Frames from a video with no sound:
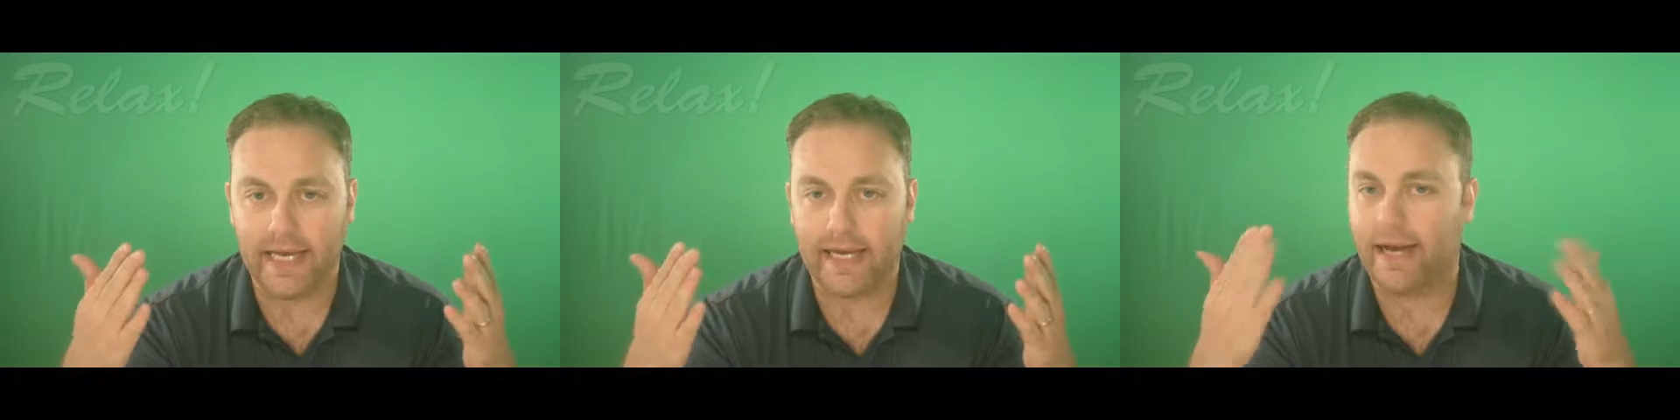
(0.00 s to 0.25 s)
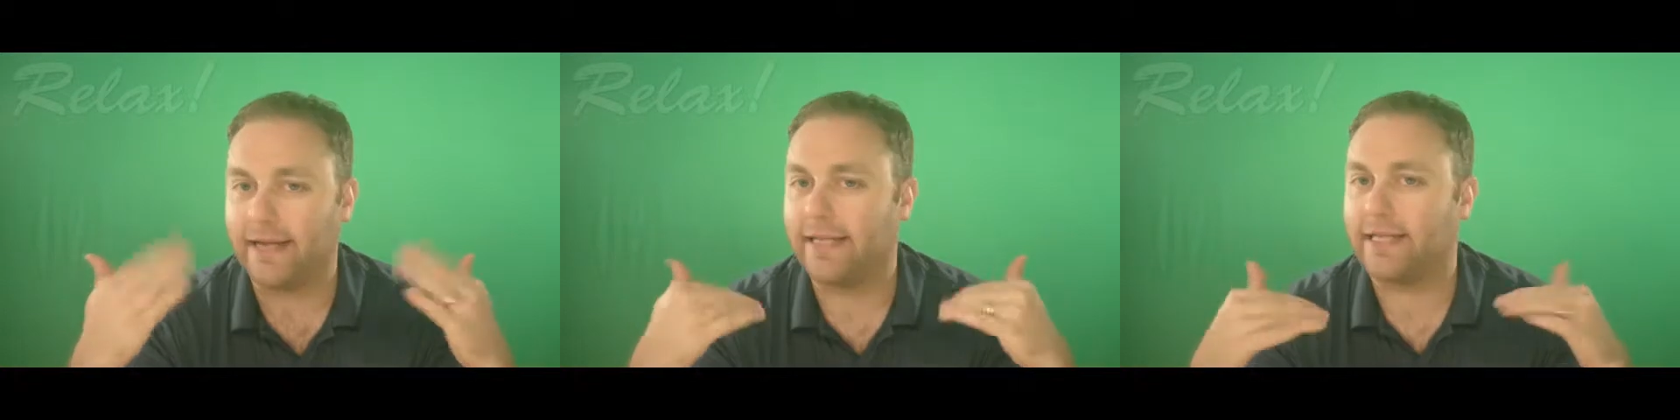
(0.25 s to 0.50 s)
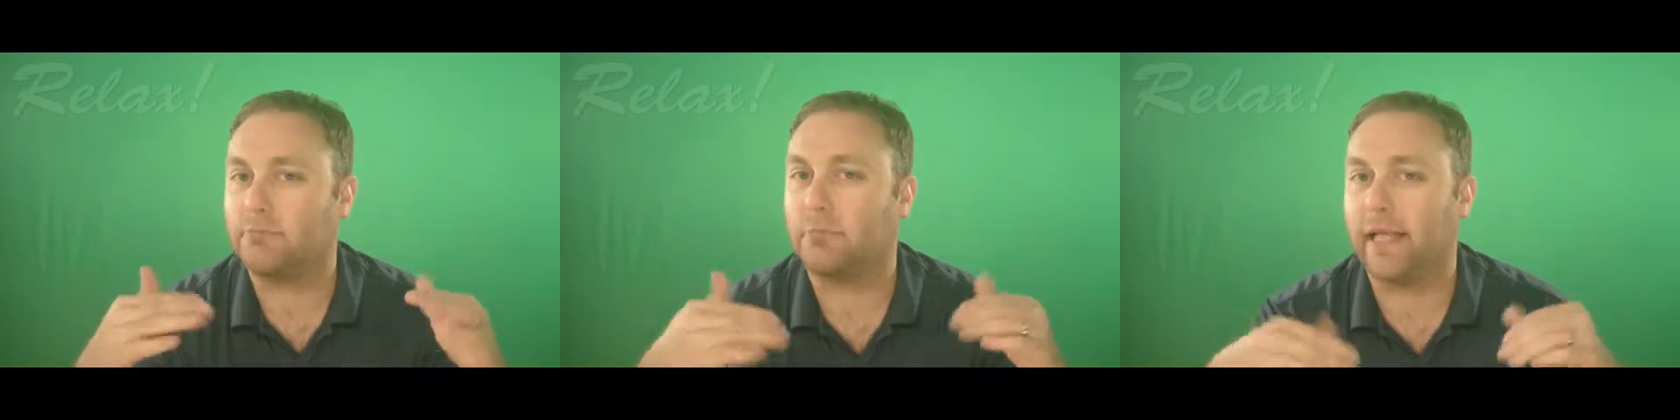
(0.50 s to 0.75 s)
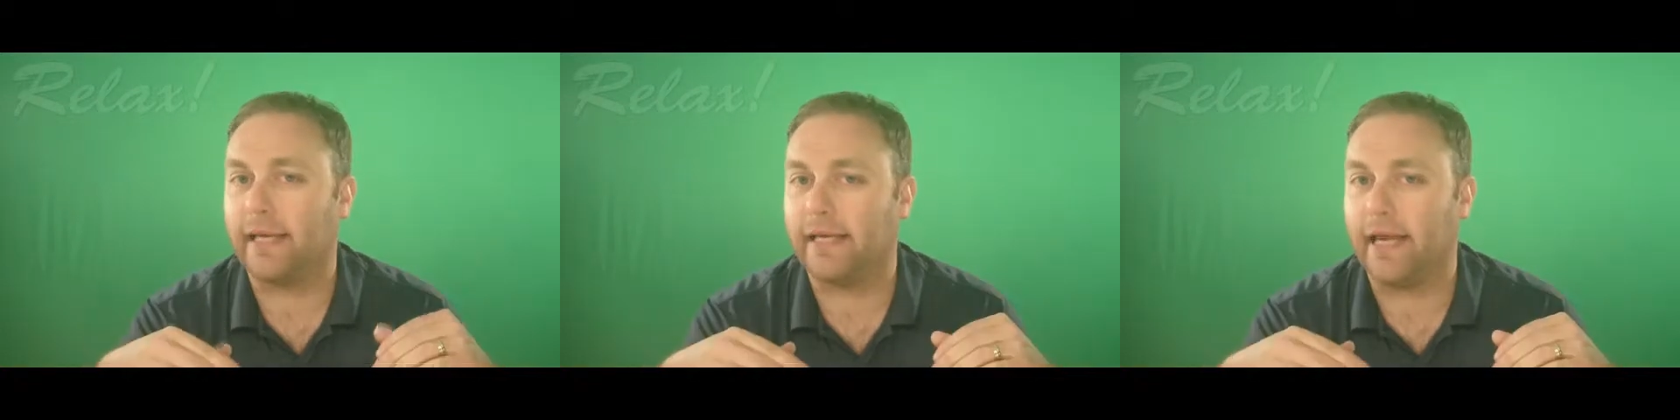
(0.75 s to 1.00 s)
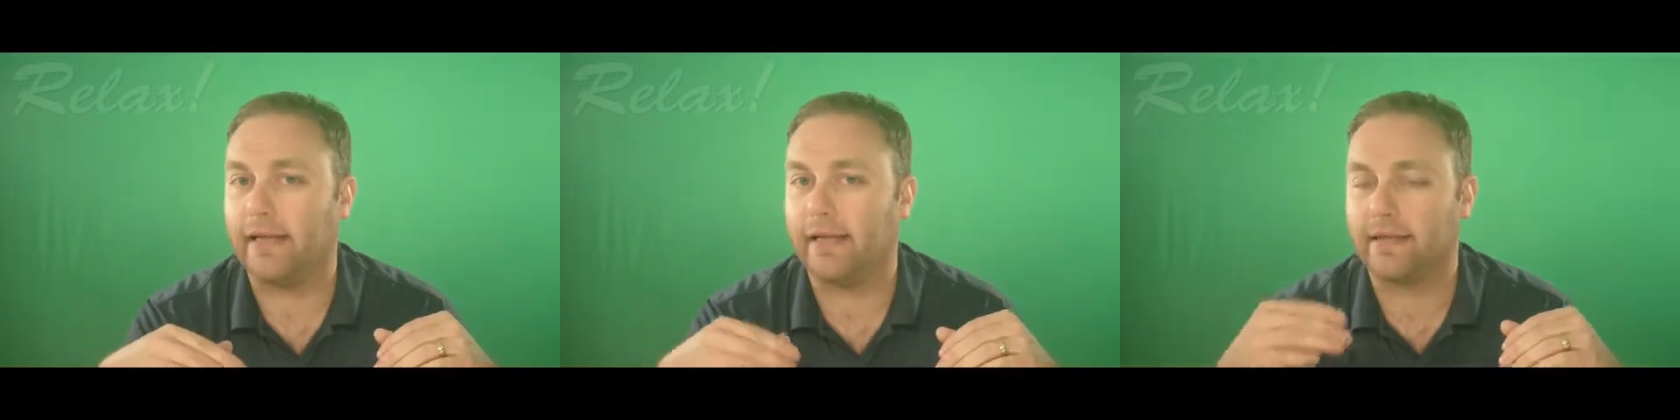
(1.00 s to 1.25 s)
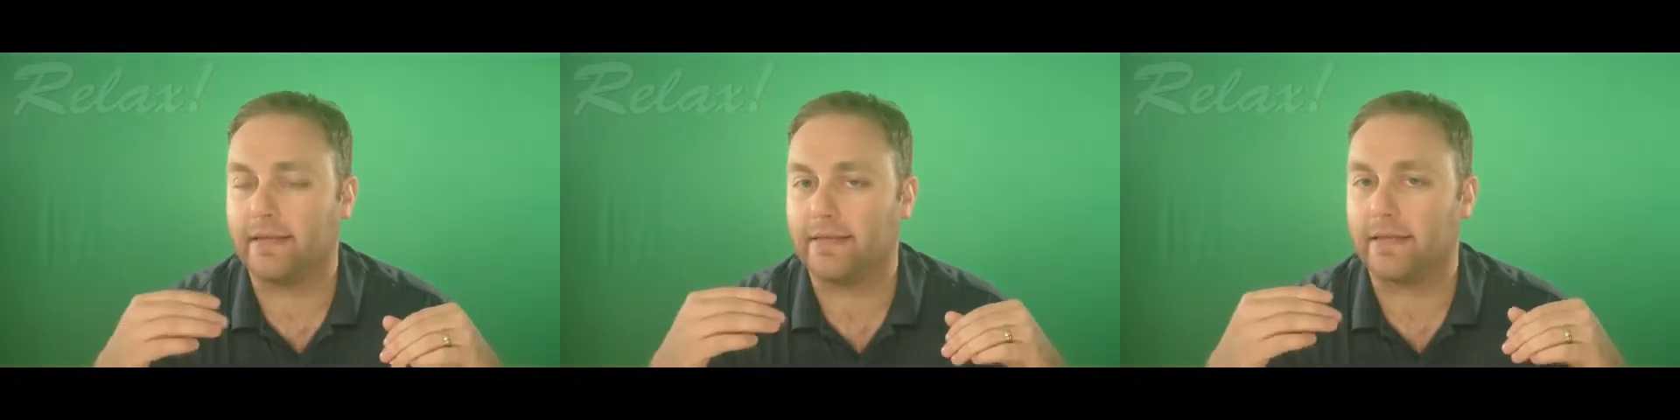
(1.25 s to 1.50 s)
kind of gets placated
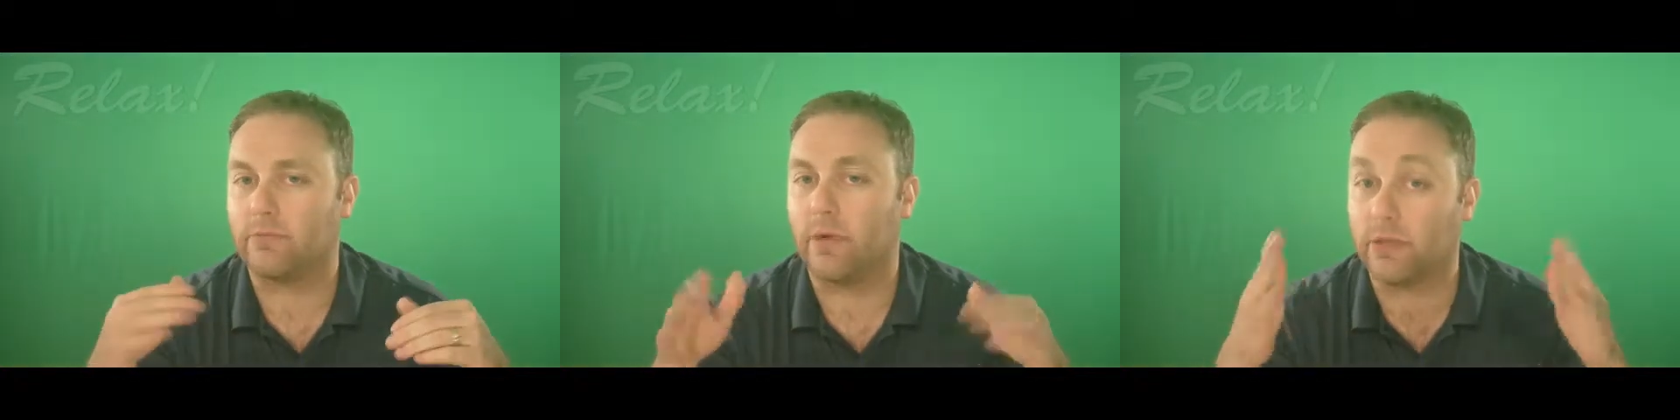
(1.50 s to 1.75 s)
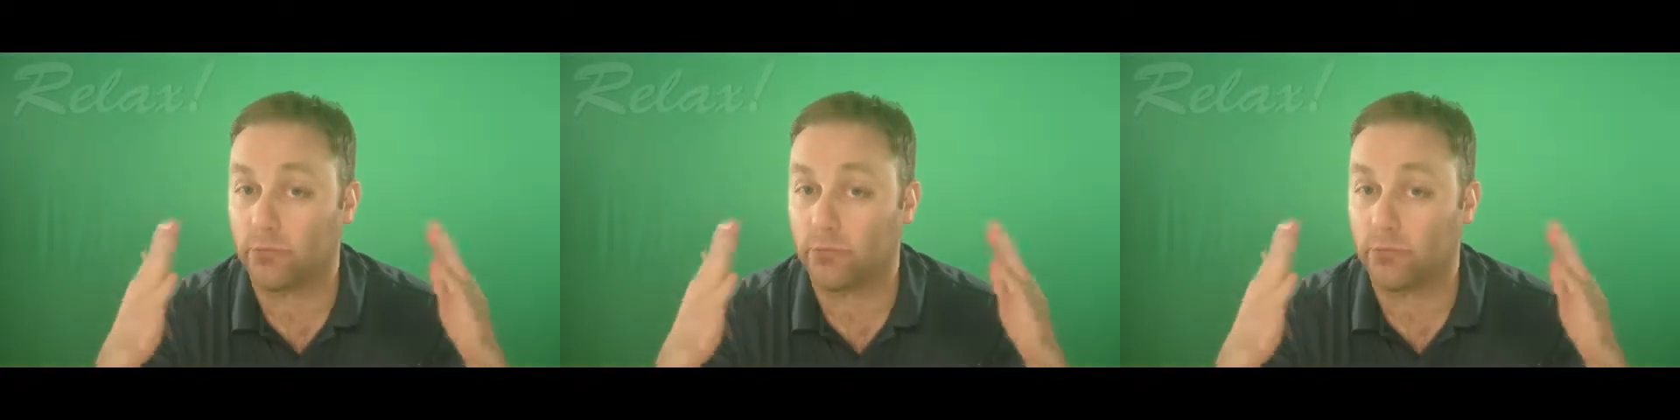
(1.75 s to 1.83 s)
and it says, well,